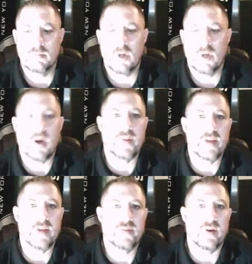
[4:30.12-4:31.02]
All right,
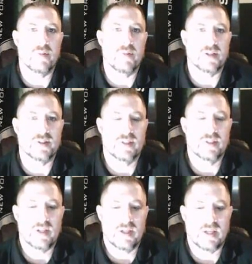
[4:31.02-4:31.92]
thanks very much.
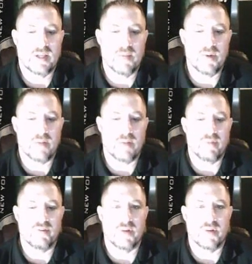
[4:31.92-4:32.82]
Keep it up,
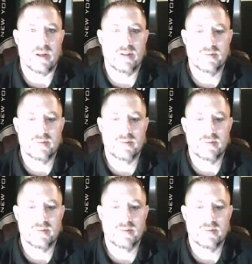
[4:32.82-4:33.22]
everybody.